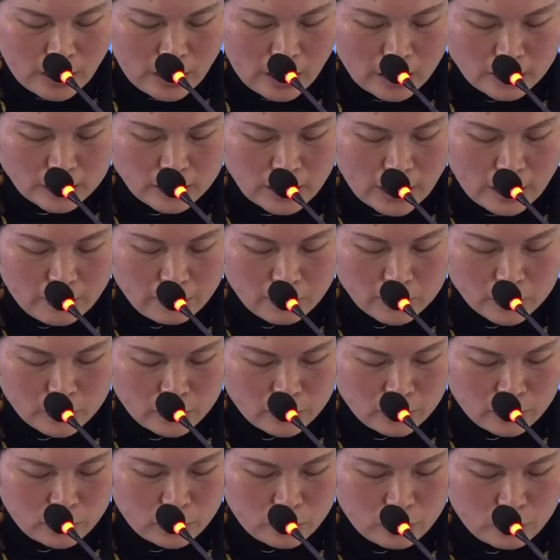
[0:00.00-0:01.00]

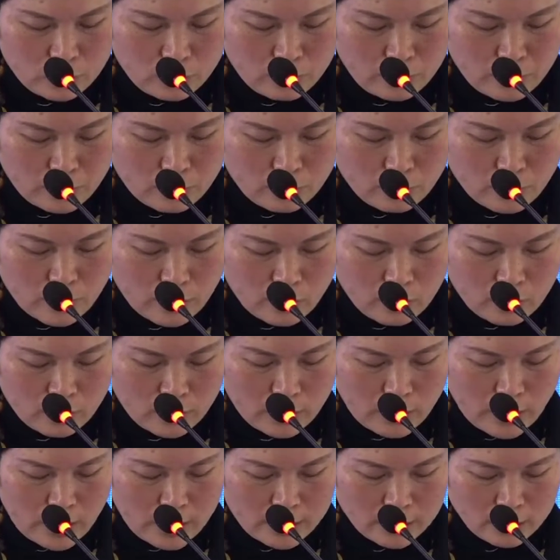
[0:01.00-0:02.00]
attempt to
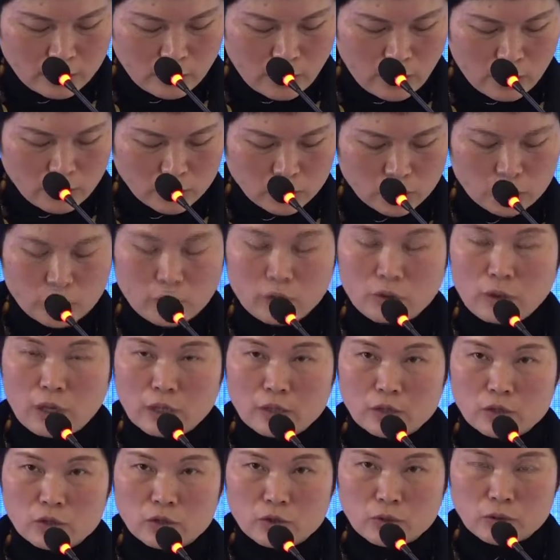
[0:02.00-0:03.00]
provoke ideological
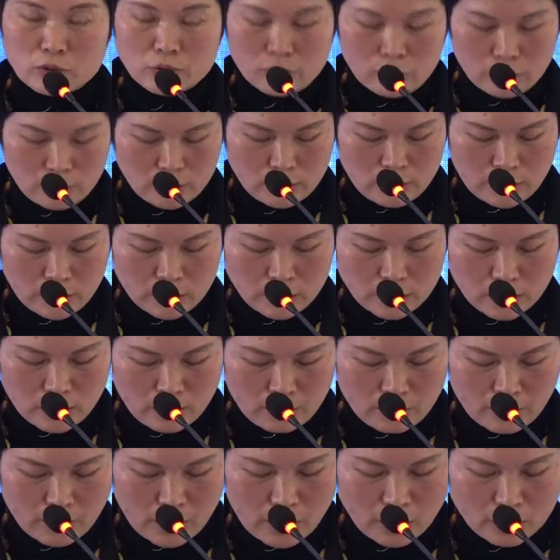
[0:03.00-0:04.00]
and social
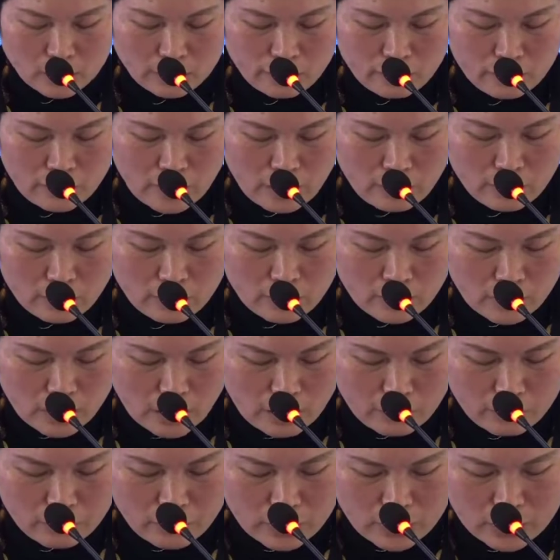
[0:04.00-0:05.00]
system
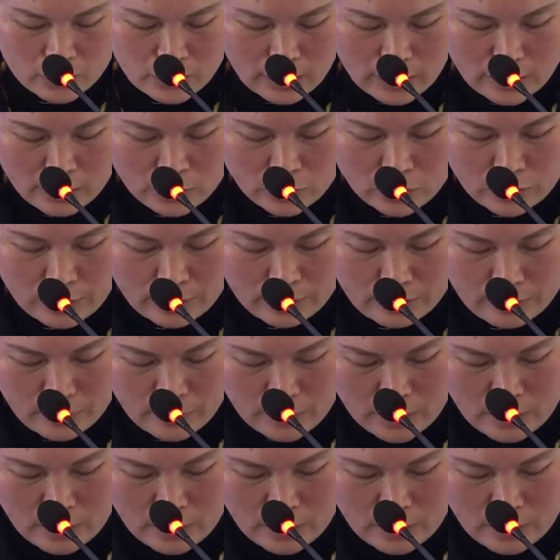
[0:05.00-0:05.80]
confrontation,